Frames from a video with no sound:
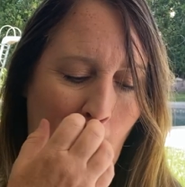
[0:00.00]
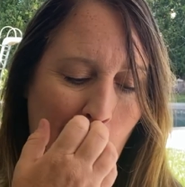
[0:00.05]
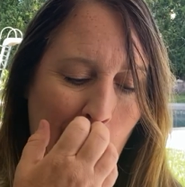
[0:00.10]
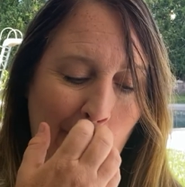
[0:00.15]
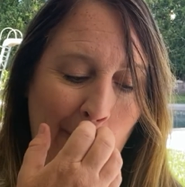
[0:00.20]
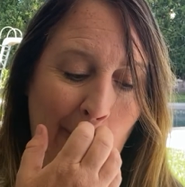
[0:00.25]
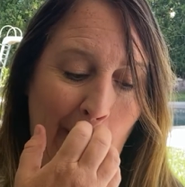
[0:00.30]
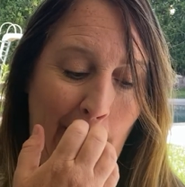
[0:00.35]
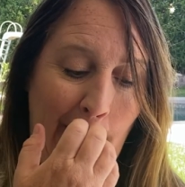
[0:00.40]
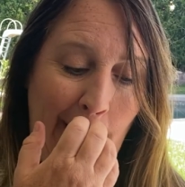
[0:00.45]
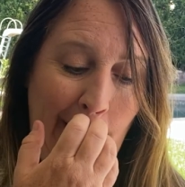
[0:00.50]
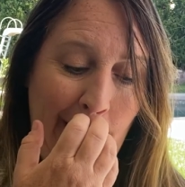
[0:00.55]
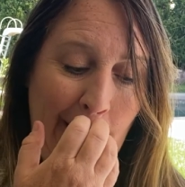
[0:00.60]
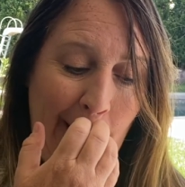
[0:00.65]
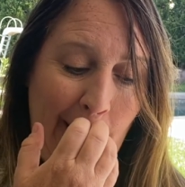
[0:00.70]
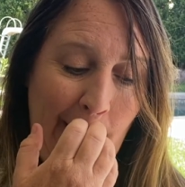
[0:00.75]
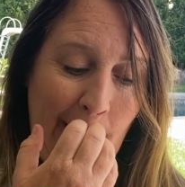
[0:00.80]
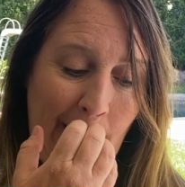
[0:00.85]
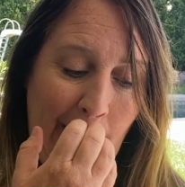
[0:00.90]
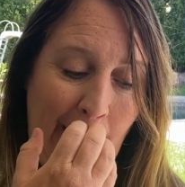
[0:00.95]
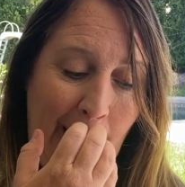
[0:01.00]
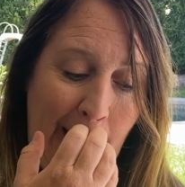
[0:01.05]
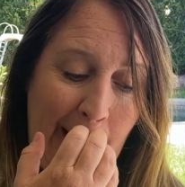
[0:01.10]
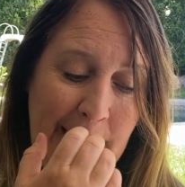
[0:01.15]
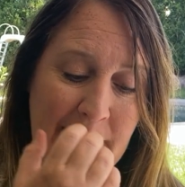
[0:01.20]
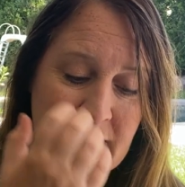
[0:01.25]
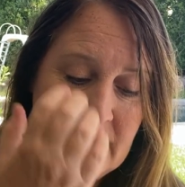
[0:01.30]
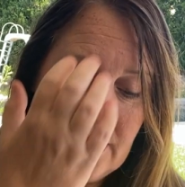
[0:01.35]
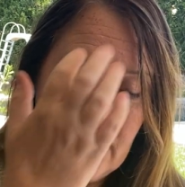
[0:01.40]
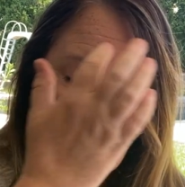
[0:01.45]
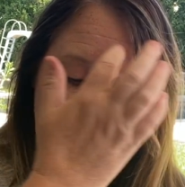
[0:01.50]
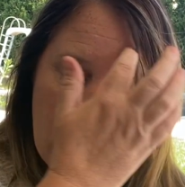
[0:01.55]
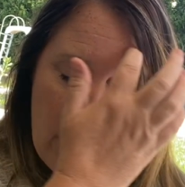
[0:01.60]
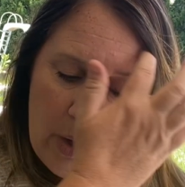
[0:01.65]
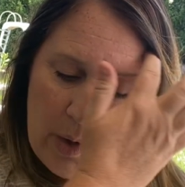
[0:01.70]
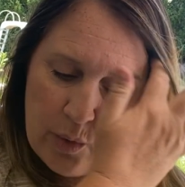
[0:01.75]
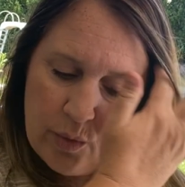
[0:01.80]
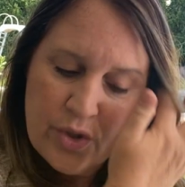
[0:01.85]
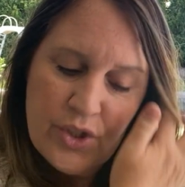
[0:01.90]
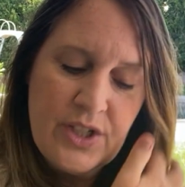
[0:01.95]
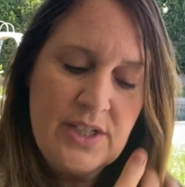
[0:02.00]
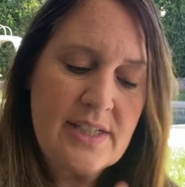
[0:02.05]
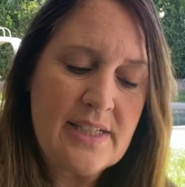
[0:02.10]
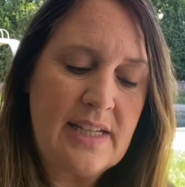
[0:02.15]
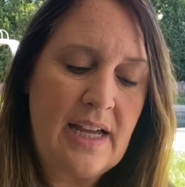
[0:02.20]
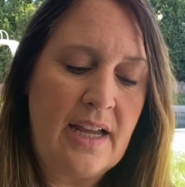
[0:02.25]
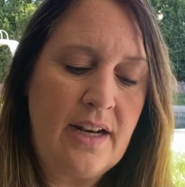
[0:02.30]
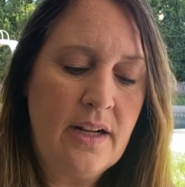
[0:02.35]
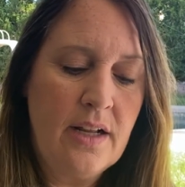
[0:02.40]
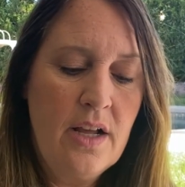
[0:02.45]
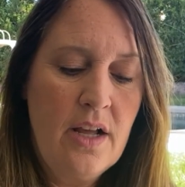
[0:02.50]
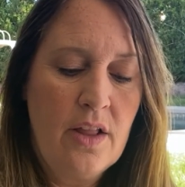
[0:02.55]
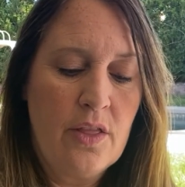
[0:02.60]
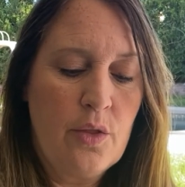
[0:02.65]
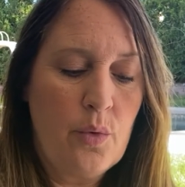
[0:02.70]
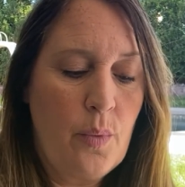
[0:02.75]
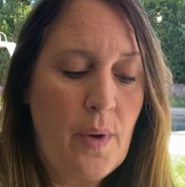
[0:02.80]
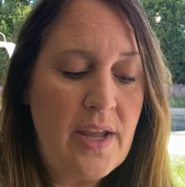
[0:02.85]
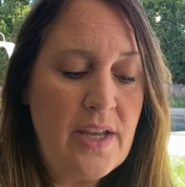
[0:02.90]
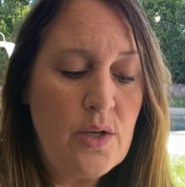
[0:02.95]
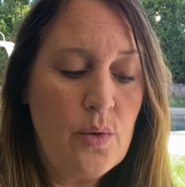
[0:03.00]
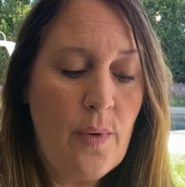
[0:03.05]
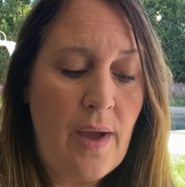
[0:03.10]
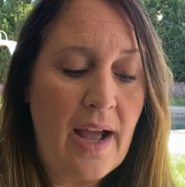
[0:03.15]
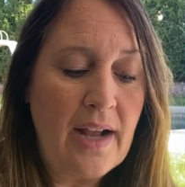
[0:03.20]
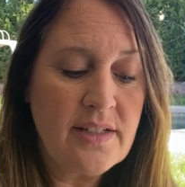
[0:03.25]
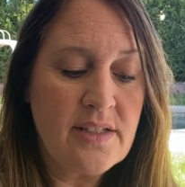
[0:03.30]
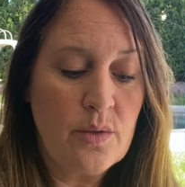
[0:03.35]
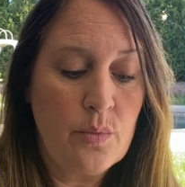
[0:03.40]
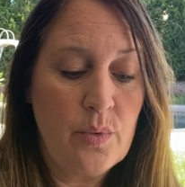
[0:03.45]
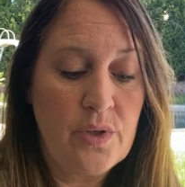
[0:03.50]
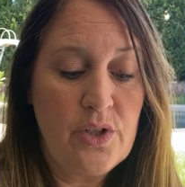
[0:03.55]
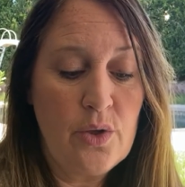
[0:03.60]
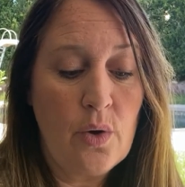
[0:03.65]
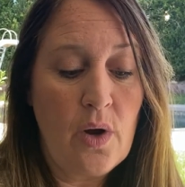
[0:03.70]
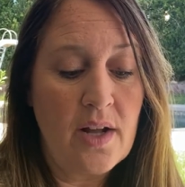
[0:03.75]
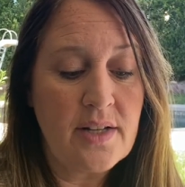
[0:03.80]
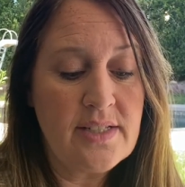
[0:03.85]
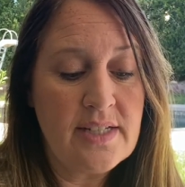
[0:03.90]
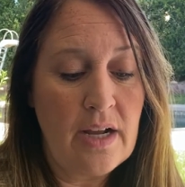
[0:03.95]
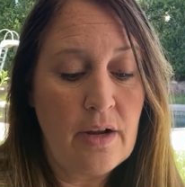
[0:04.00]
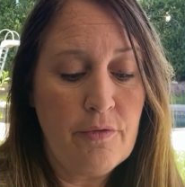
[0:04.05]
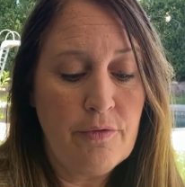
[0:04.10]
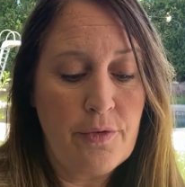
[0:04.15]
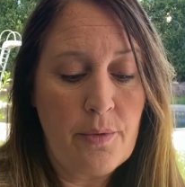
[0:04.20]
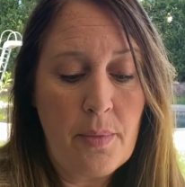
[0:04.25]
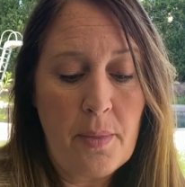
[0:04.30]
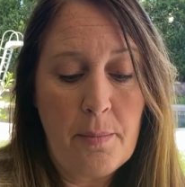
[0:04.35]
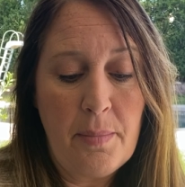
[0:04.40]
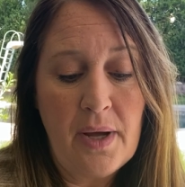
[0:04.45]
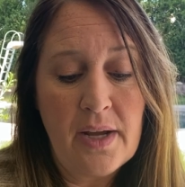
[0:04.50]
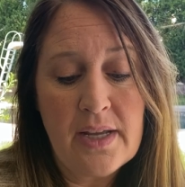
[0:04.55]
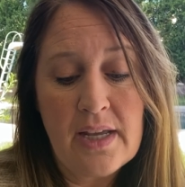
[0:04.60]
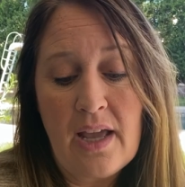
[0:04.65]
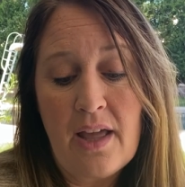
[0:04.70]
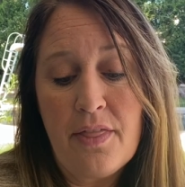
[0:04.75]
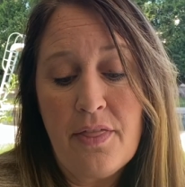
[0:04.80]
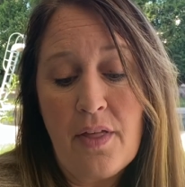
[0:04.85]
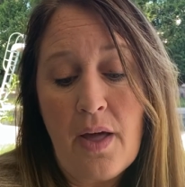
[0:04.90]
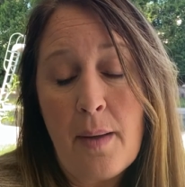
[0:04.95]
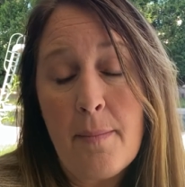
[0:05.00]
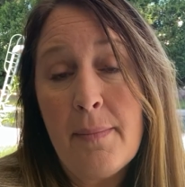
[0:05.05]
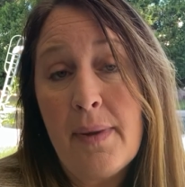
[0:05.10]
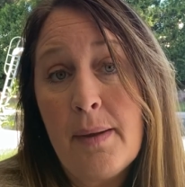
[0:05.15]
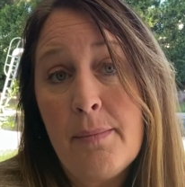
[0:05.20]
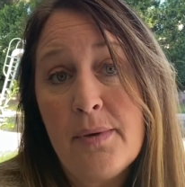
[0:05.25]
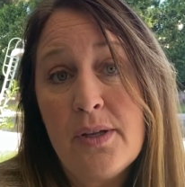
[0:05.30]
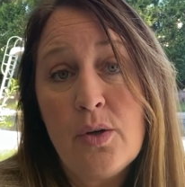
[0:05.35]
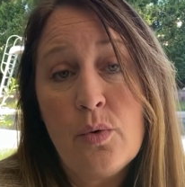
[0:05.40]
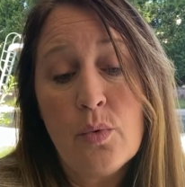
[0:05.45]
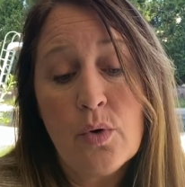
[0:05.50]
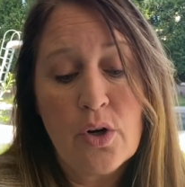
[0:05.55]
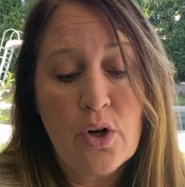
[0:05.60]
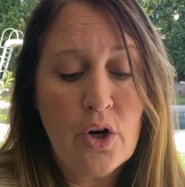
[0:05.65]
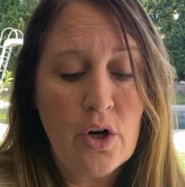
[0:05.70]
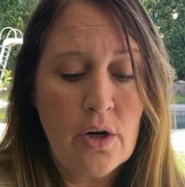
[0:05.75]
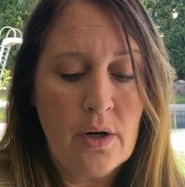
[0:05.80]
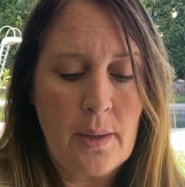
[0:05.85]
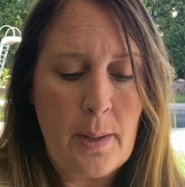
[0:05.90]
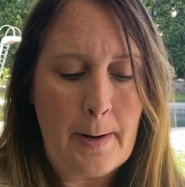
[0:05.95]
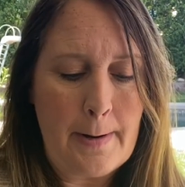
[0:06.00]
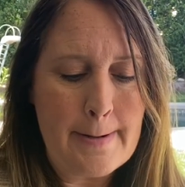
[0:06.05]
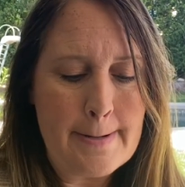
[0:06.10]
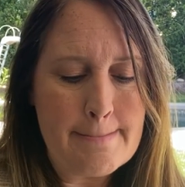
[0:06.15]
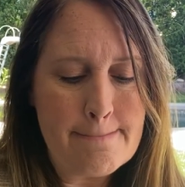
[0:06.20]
Well, I didn't know, she said. The way you acted when you got down from the buggy, I thought maybe you were hurt.